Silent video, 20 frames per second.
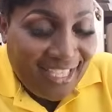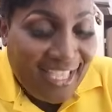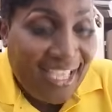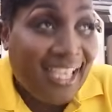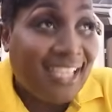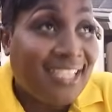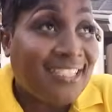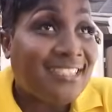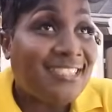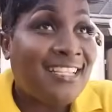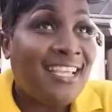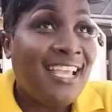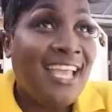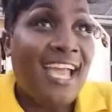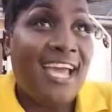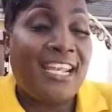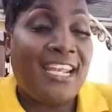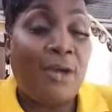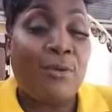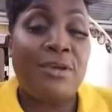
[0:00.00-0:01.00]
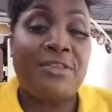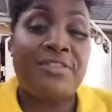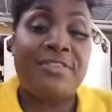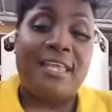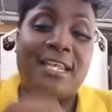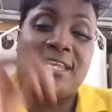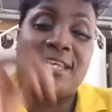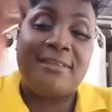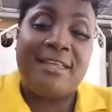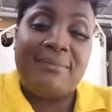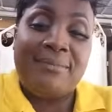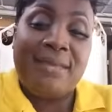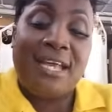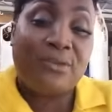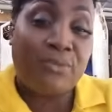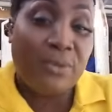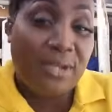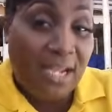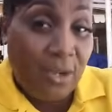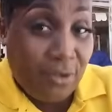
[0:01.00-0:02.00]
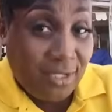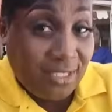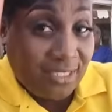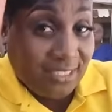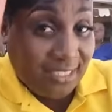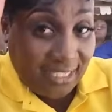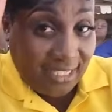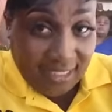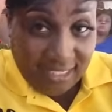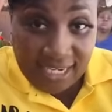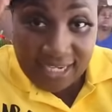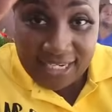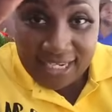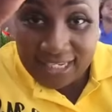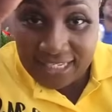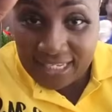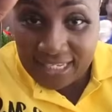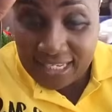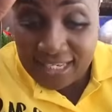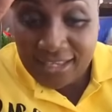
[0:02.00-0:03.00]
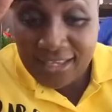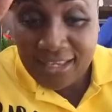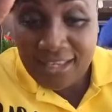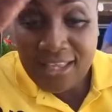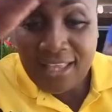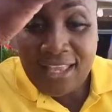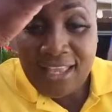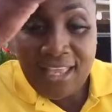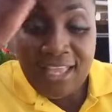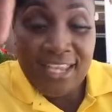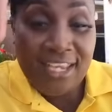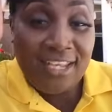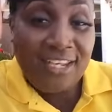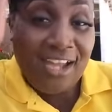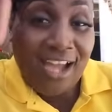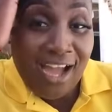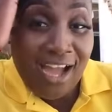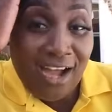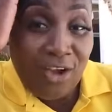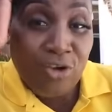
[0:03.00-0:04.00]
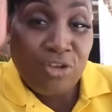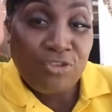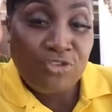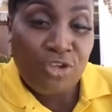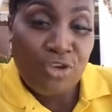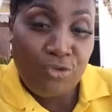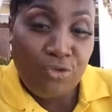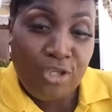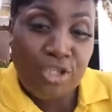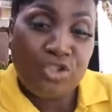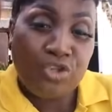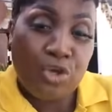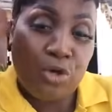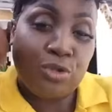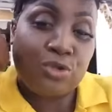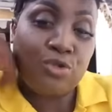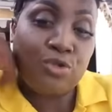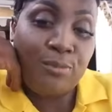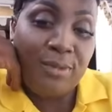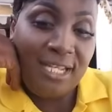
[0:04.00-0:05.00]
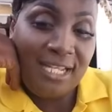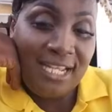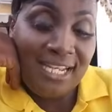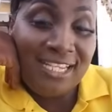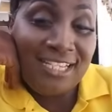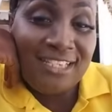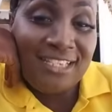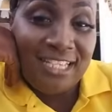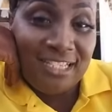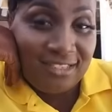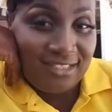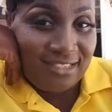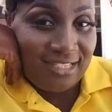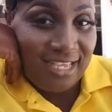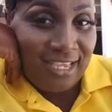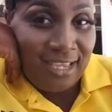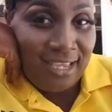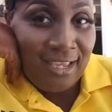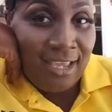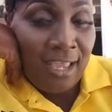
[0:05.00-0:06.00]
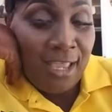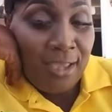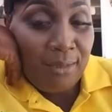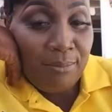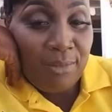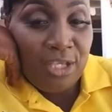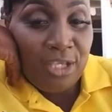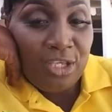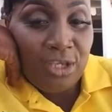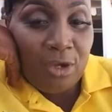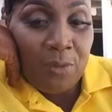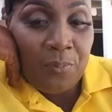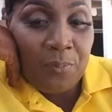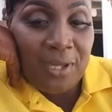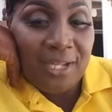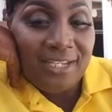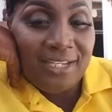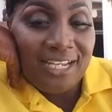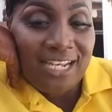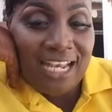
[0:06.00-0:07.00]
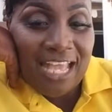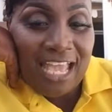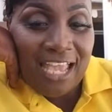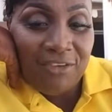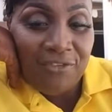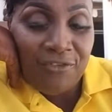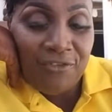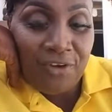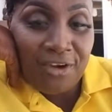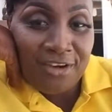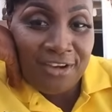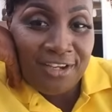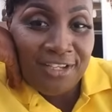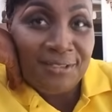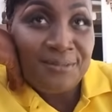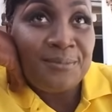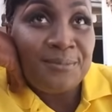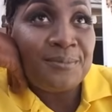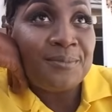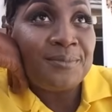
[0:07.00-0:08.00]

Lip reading: yes. And I was telling them that when I was sick the other day, in August, you reach out to me and I did say big you up on the life for it.